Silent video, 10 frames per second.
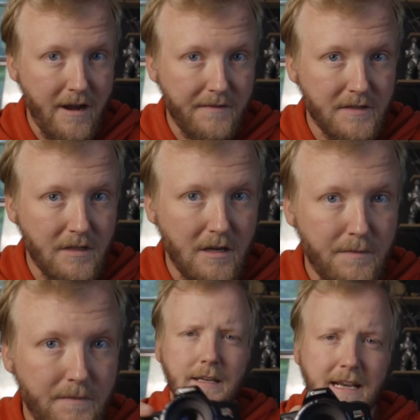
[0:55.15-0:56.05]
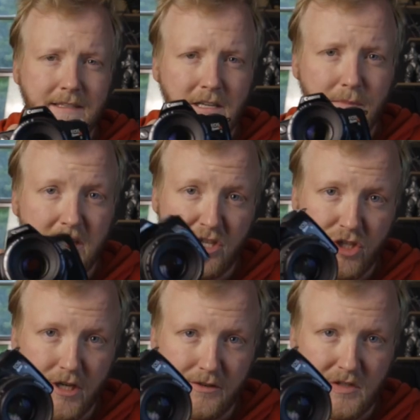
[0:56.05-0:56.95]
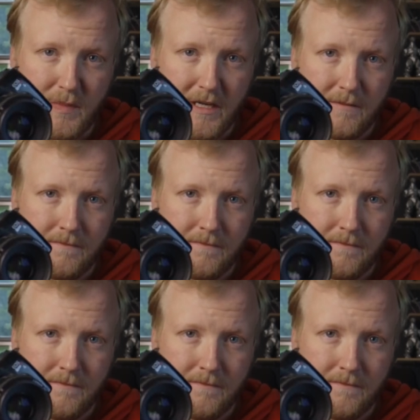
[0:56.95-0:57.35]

f-stop. Next up is shutter speed.